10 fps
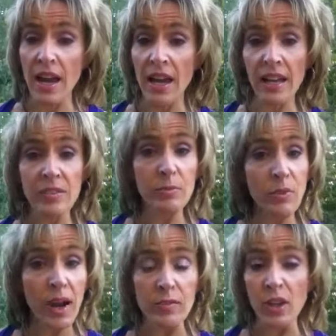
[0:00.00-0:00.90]
And I've,
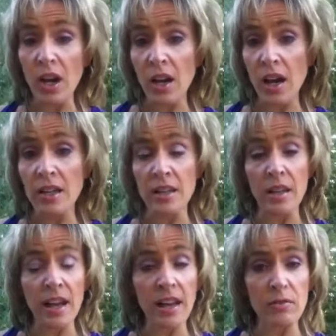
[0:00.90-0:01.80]
I've gone on and,
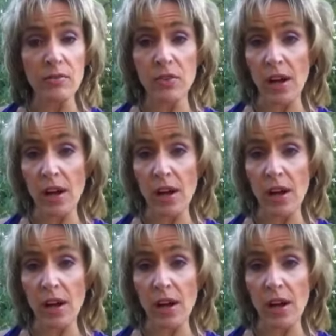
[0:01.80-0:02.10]
and I've,